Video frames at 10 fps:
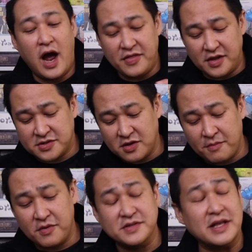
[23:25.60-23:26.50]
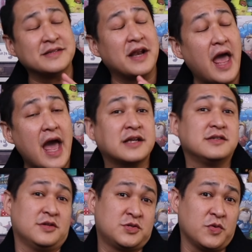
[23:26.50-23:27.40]
I think Songbirds is an
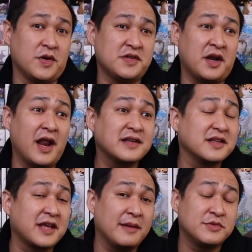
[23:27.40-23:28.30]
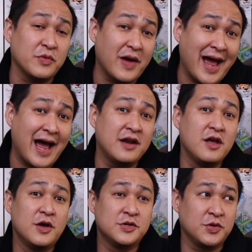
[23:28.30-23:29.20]
excellent choice and an excellent game to add
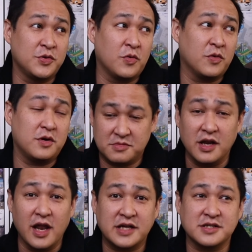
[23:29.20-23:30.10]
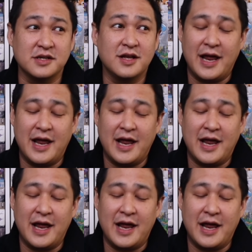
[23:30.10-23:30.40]
to your collection.